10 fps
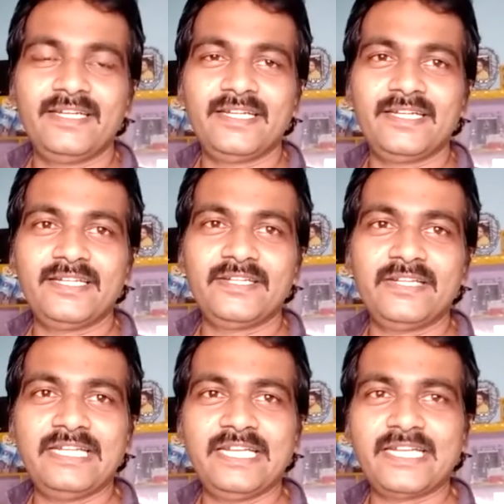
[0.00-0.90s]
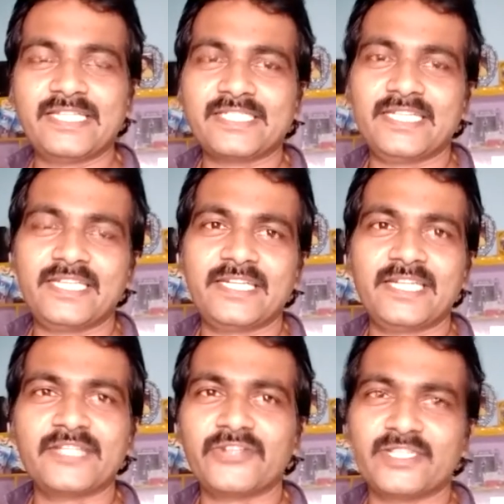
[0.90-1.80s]
And let us take
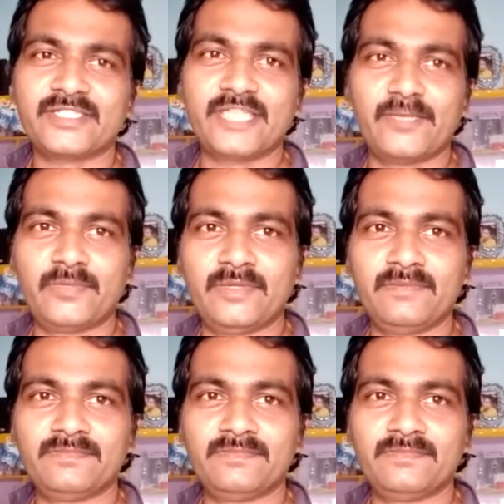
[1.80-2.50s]
another example.